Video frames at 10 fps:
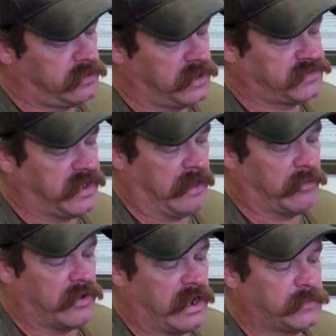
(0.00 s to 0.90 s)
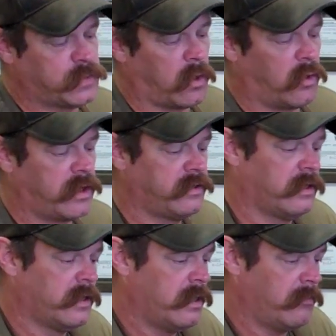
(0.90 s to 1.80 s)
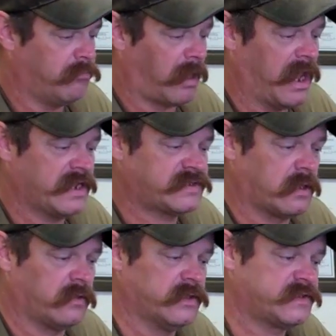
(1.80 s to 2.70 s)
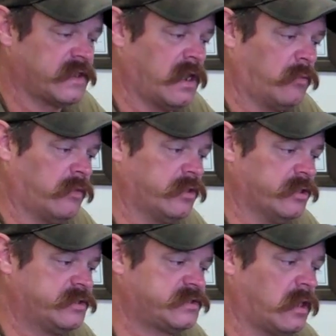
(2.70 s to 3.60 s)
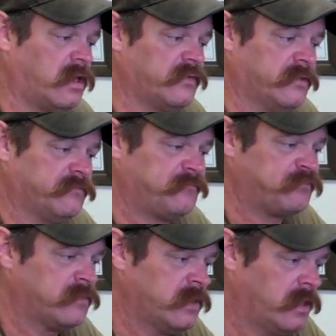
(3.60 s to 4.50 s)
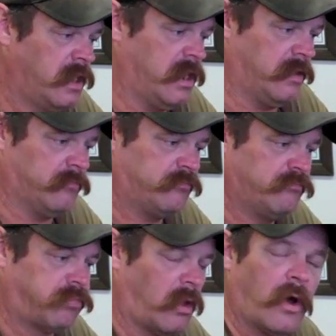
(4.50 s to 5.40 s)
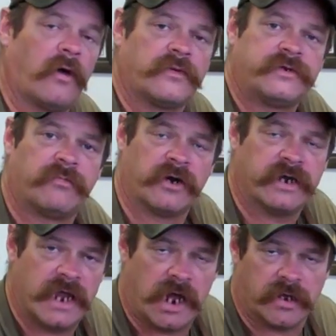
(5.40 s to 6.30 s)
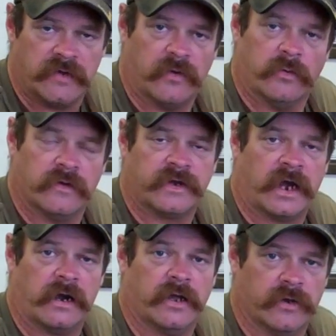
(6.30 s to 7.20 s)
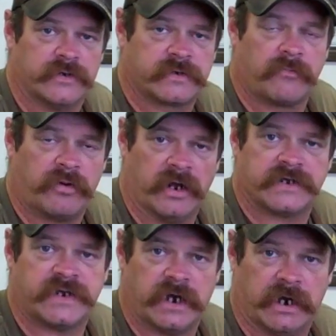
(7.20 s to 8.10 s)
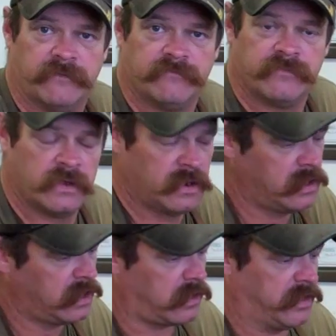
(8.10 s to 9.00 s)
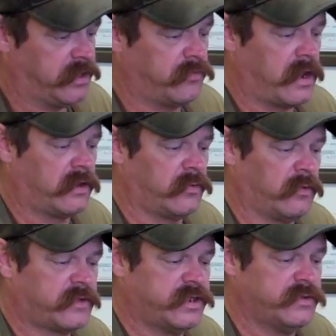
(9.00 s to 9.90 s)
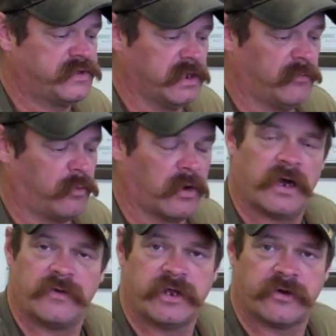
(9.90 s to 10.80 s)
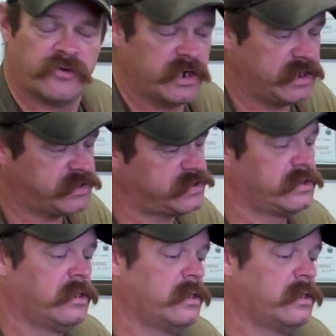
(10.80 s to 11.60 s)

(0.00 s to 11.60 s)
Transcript: let the hammer ride forward, blast all this out with a good solvent, and blow all the debris out of it with an air hose, compressed air. Clean around it with a Q-tip, whatever you can reach.